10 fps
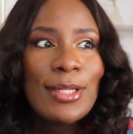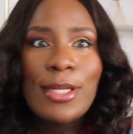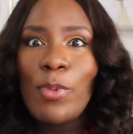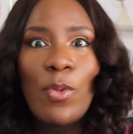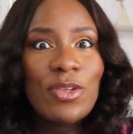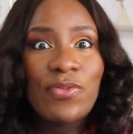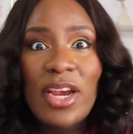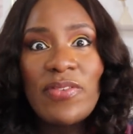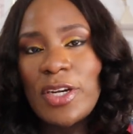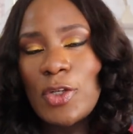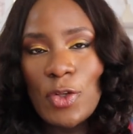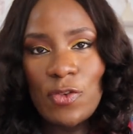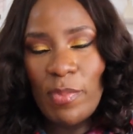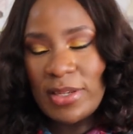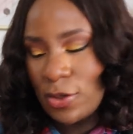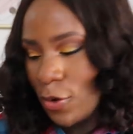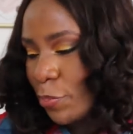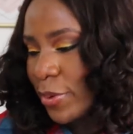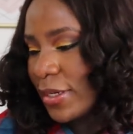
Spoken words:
Labor was very, very short for my second